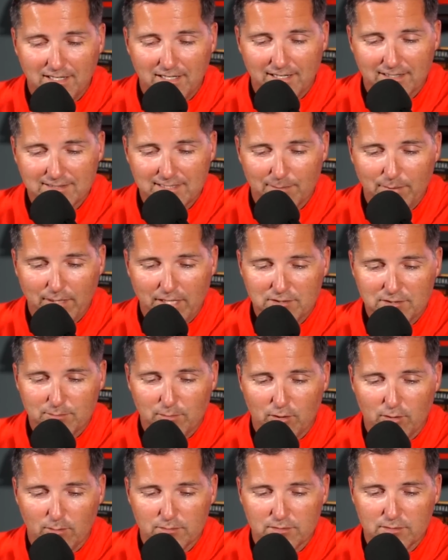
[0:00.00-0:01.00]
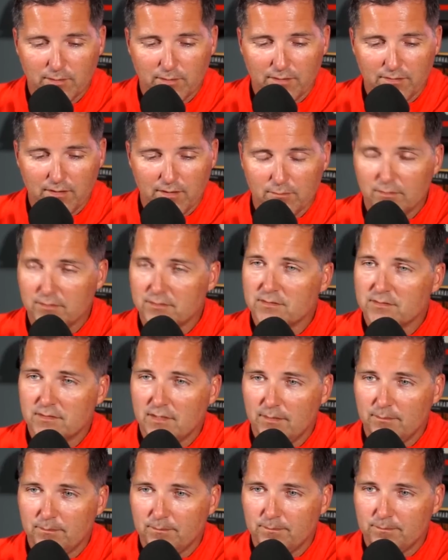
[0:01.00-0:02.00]
except Patrick Mahomes, who I think was uh,
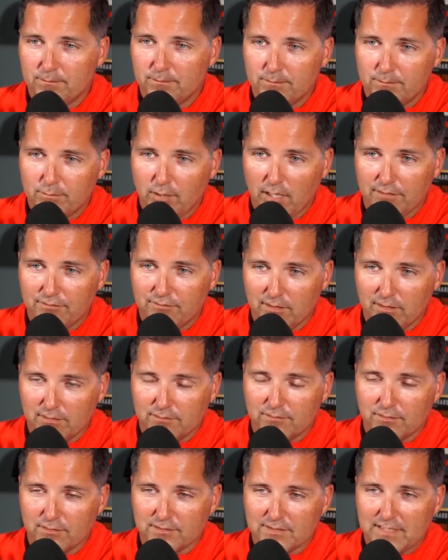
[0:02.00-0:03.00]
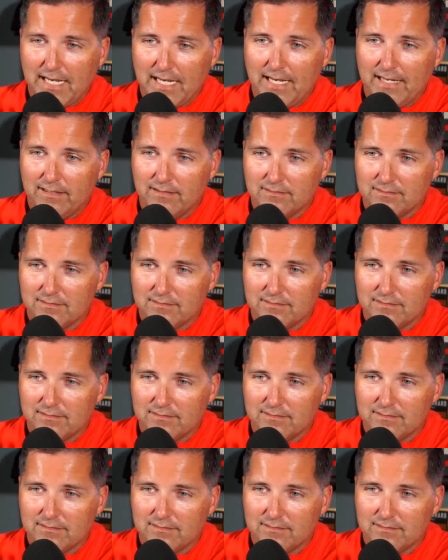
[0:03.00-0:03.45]
probably feeling for his guy.